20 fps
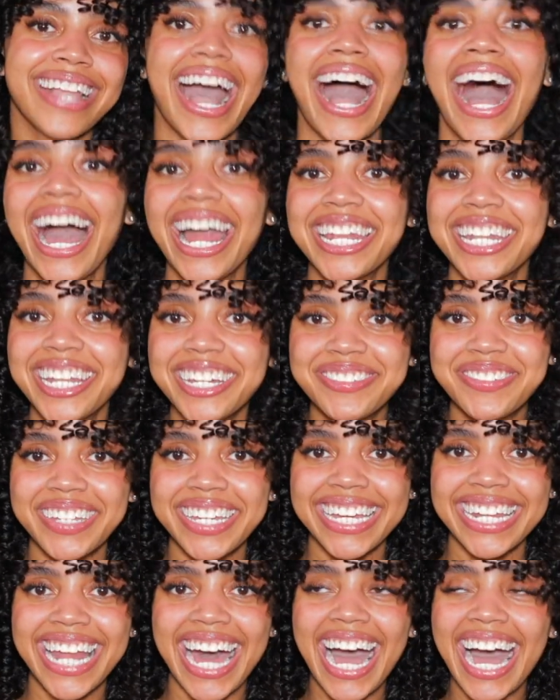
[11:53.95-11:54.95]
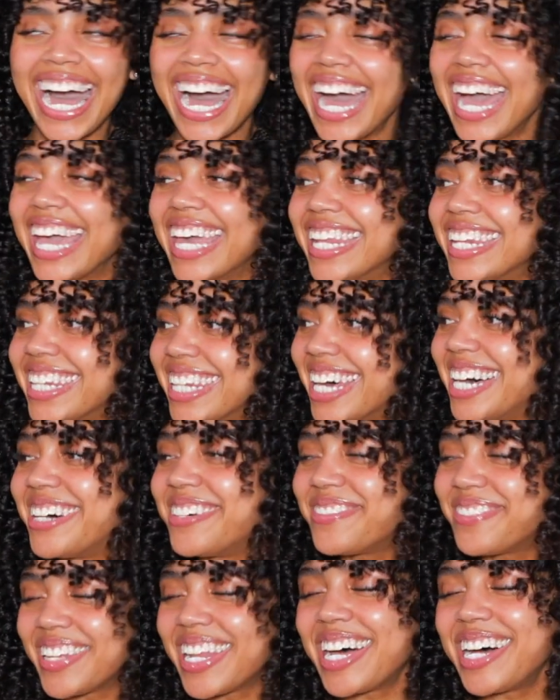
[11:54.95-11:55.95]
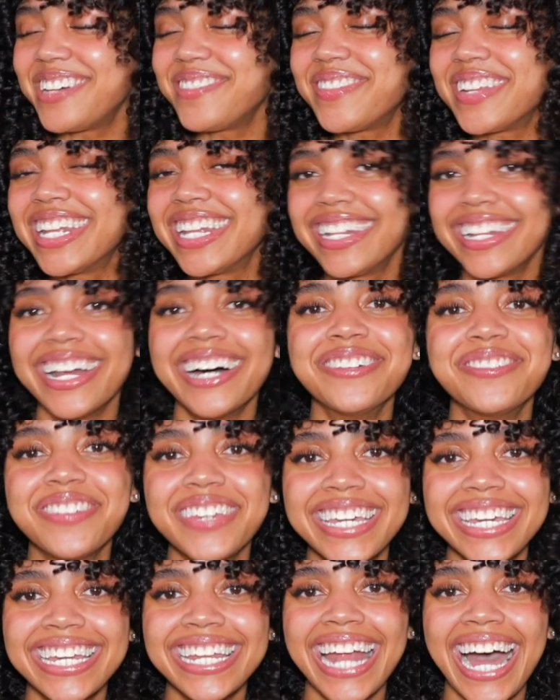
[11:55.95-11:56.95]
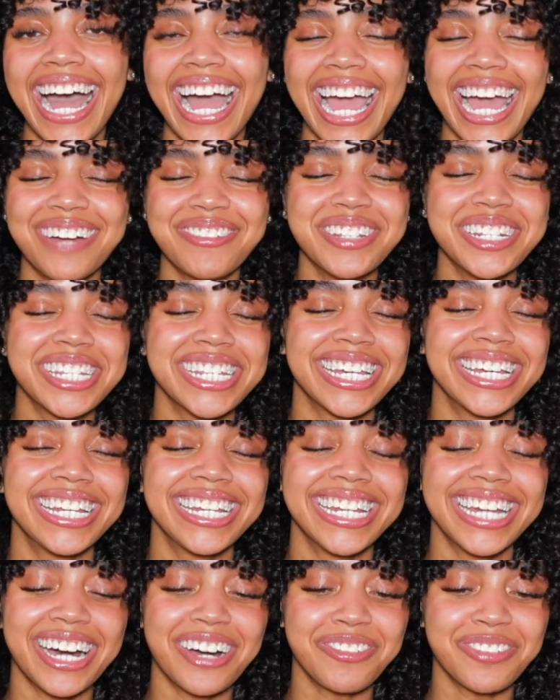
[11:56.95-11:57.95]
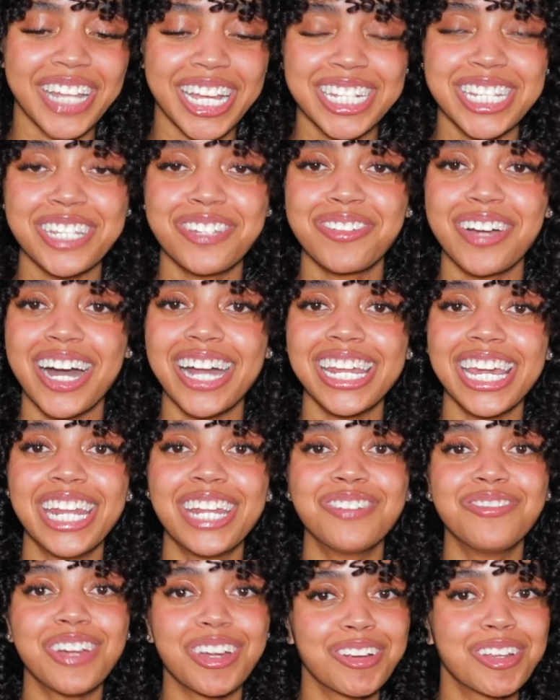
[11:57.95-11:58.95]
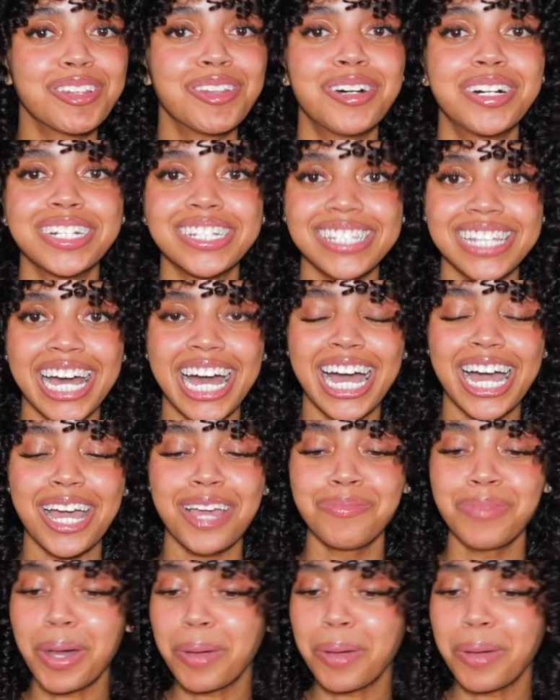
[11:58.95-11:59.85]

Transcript: I love it. I love it. I haven't done a flexi rod in a very long time,